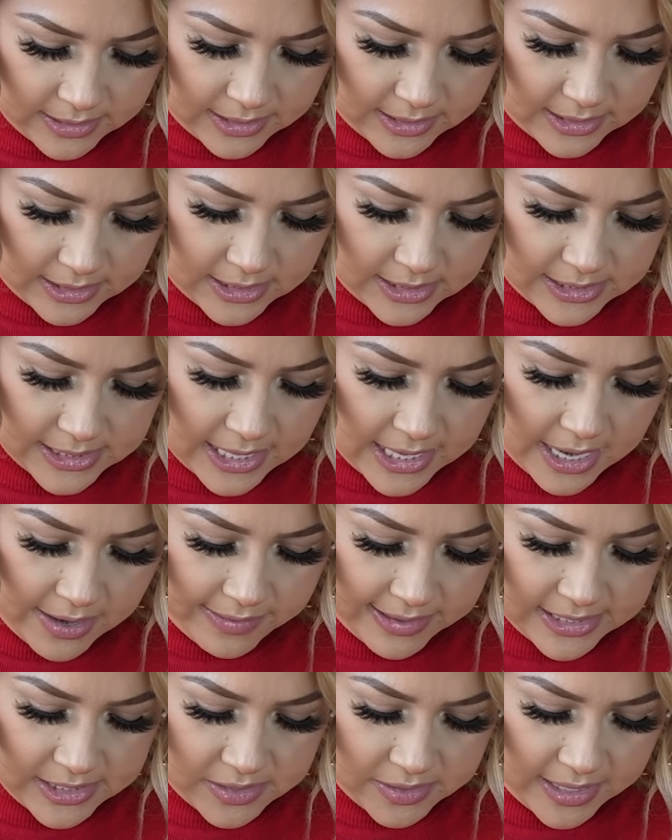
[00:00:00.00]
and just allow
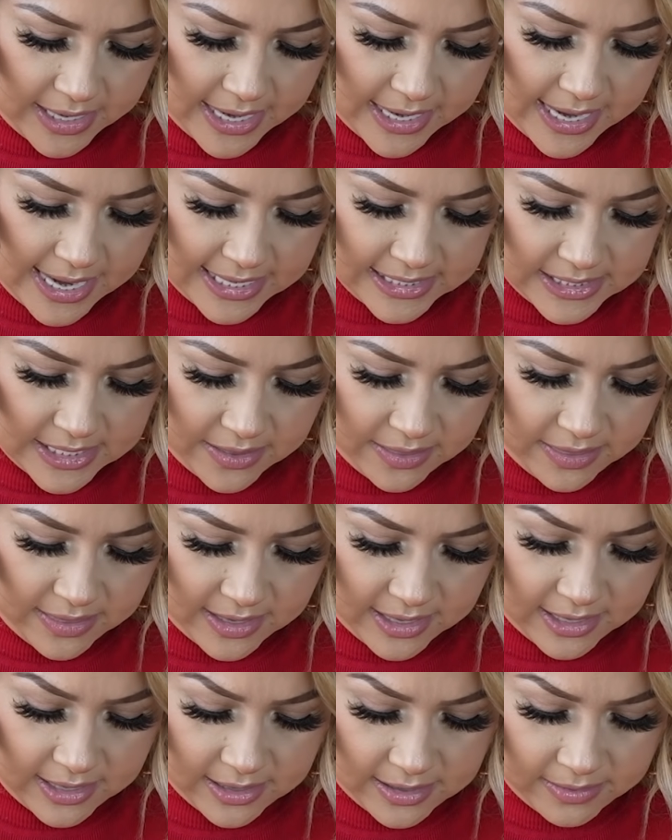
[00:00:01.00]
it to get nice and
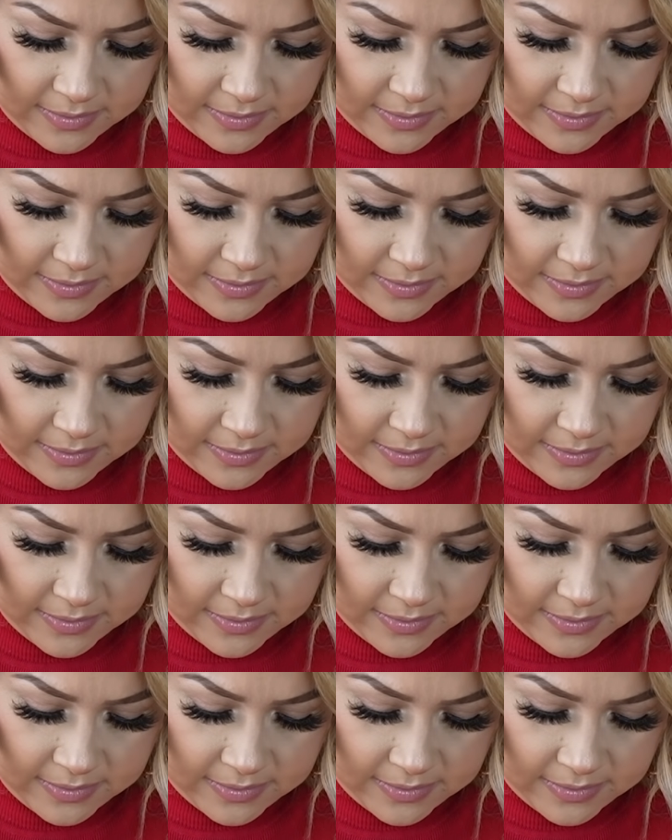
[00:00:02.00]
thick.